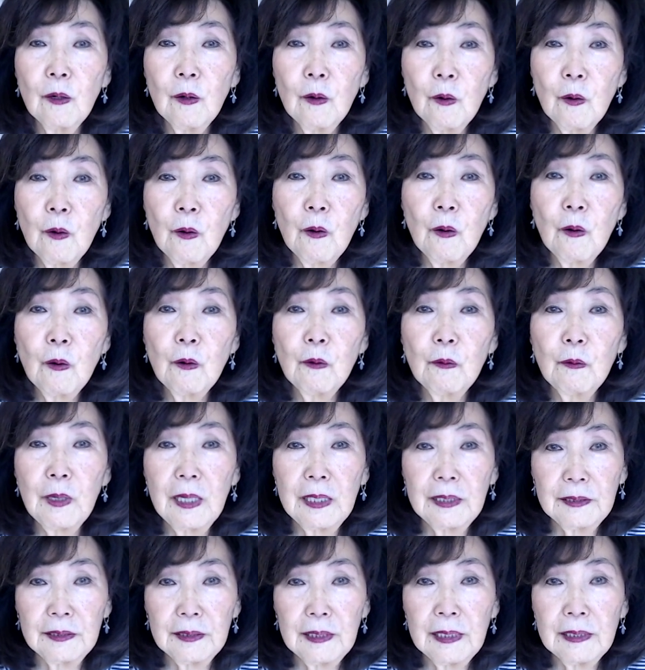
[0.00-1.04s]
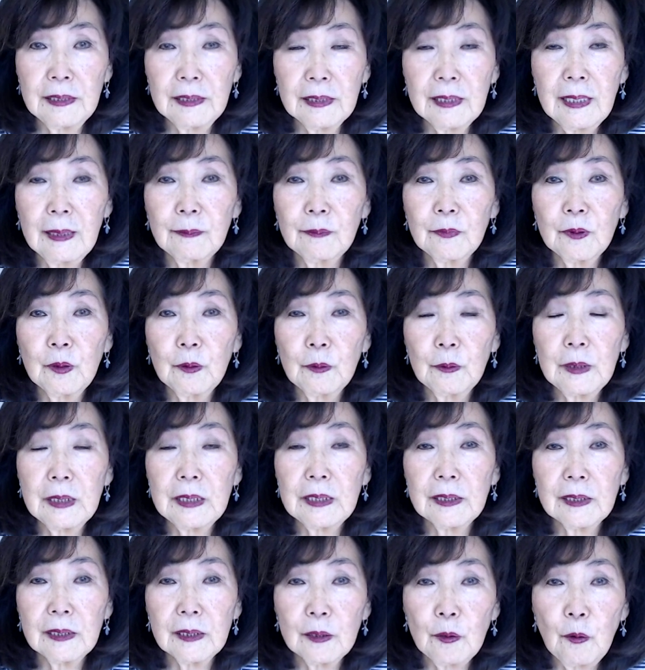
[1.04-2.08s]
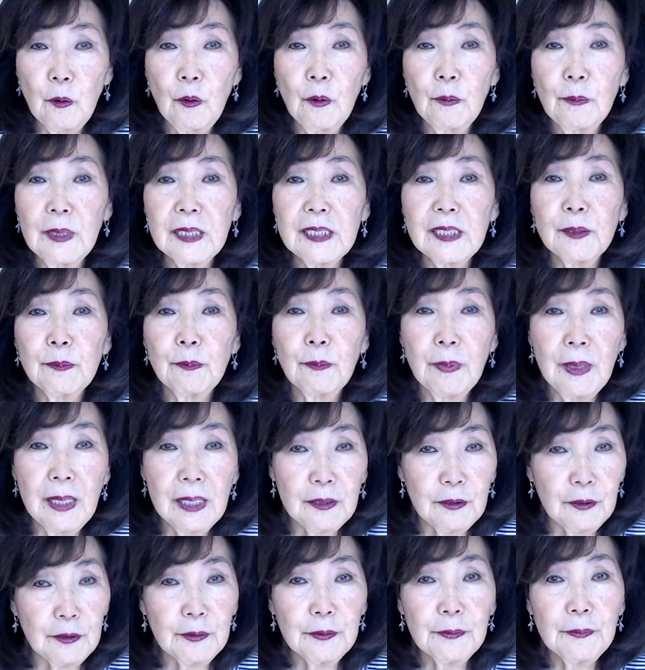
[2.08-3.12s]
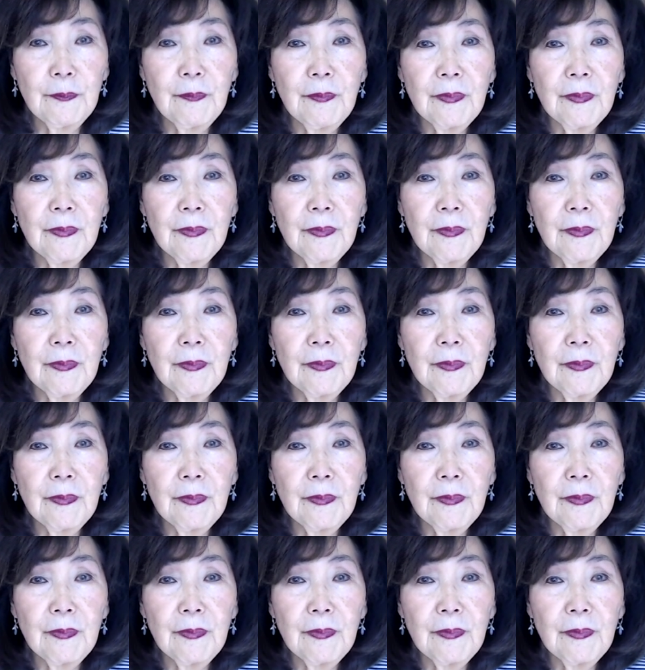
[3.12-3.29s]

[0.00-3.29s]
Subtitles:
always ends up doing so much better.